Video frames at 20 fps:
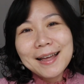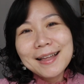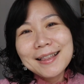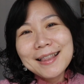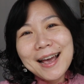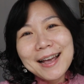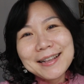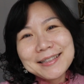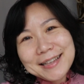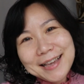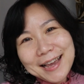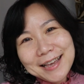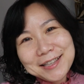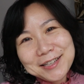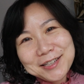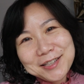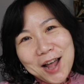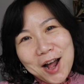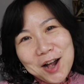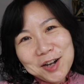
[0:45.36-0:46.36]
let's get
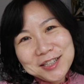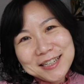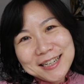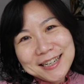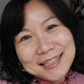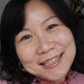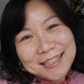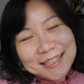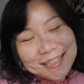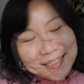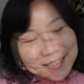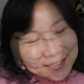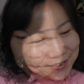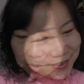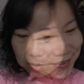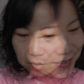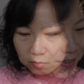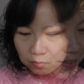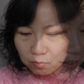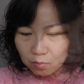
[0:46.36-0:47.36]
started.
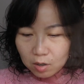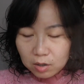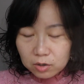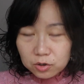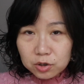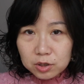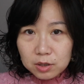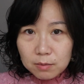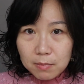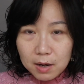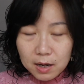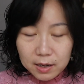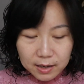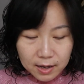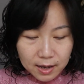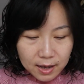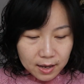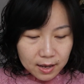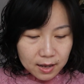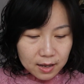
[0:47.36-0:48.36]
Washed my
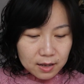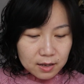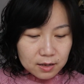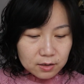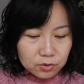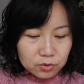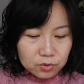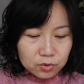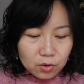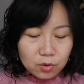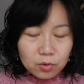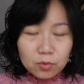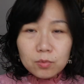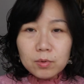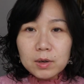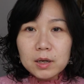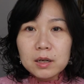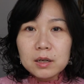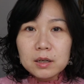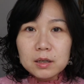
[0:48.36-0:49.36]
hair,
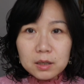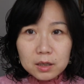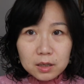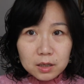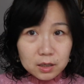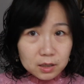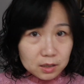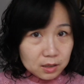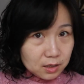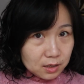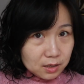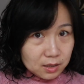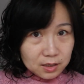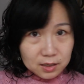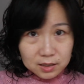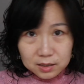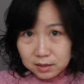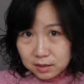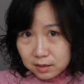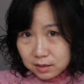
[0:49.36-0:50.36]
so
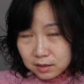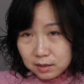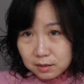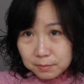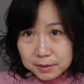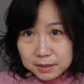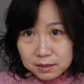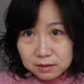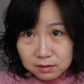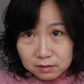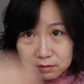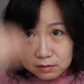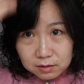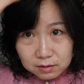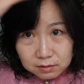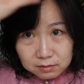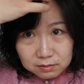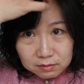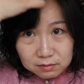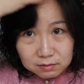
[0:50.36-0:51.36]
it's a little bit,
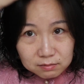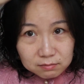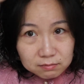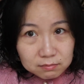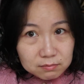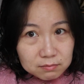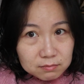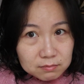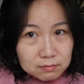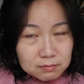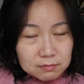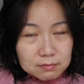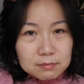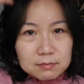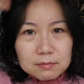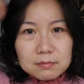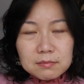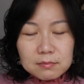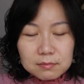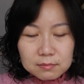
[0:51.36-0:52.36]
I'm
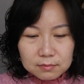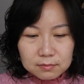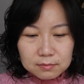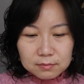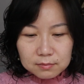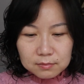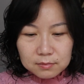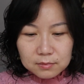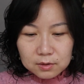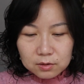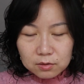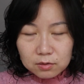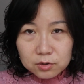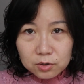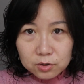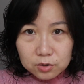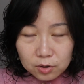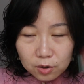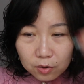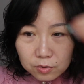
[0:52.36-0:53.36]

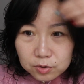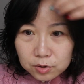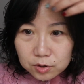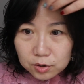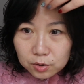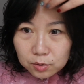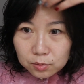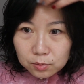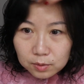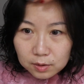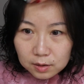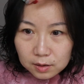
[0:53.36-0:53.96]
just going to